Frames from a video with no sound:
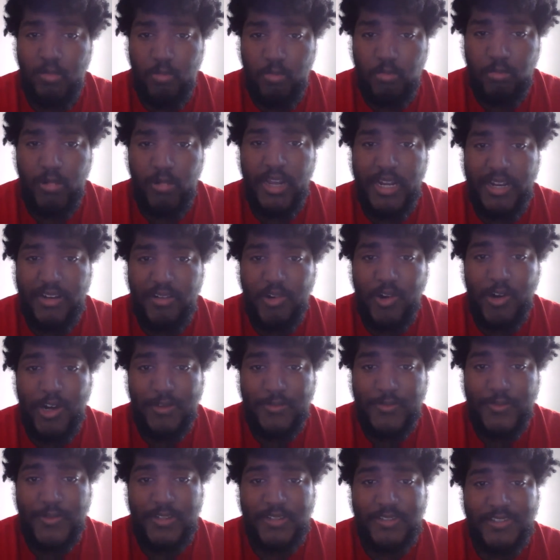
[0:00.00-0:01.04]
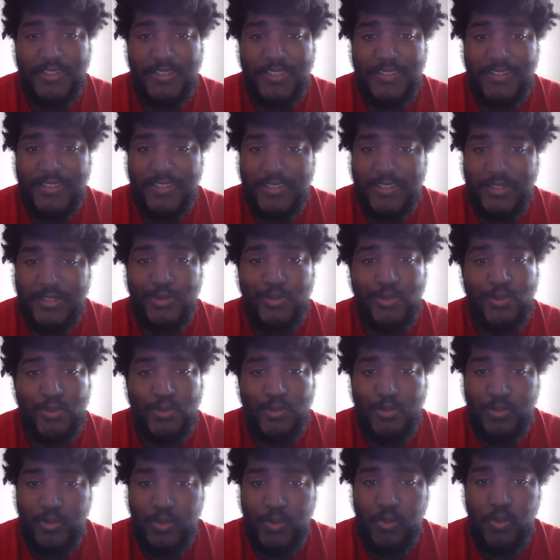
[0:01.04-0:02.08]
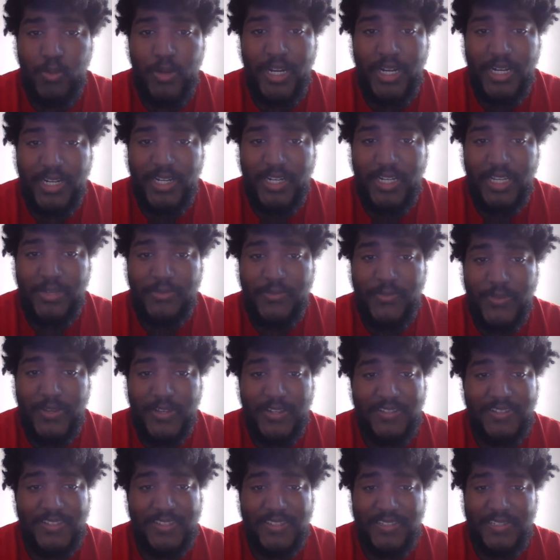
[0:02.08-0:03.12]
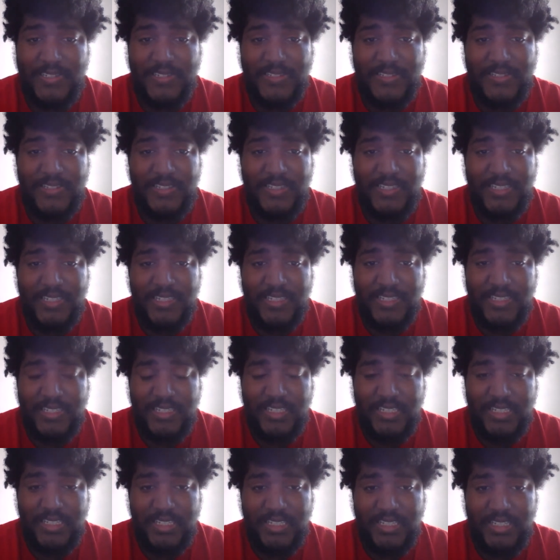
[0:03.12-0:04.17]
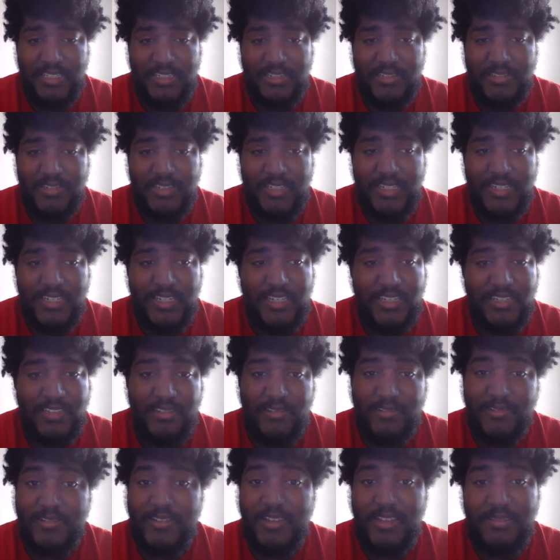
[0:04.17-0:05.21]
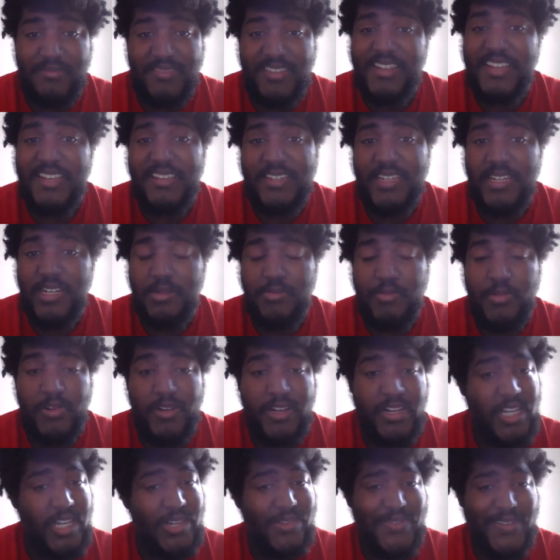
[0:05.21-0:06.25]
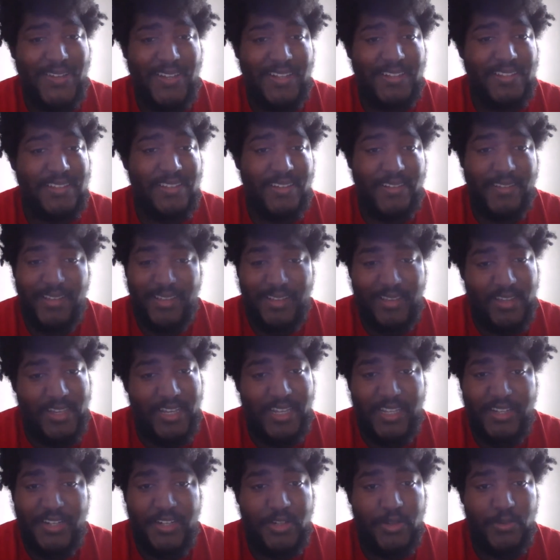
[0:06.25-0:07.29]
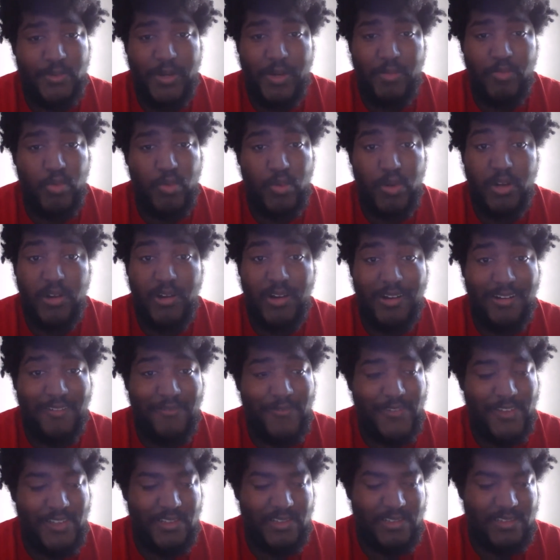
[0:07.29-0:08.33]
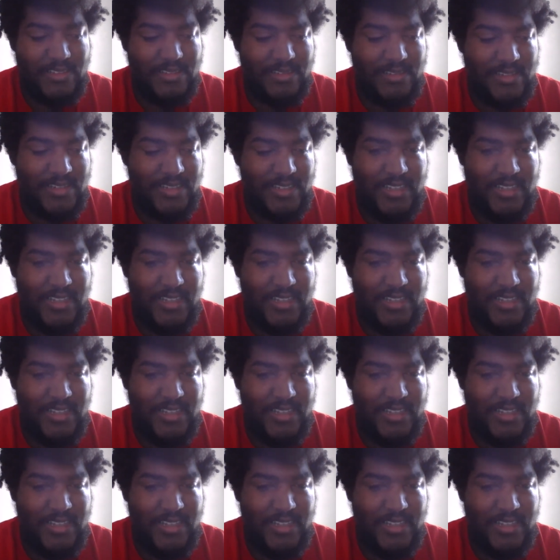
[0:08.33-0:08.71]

great offenses, two great defenses. You know, you know, Clemson has the number one defense, LSU number one offense,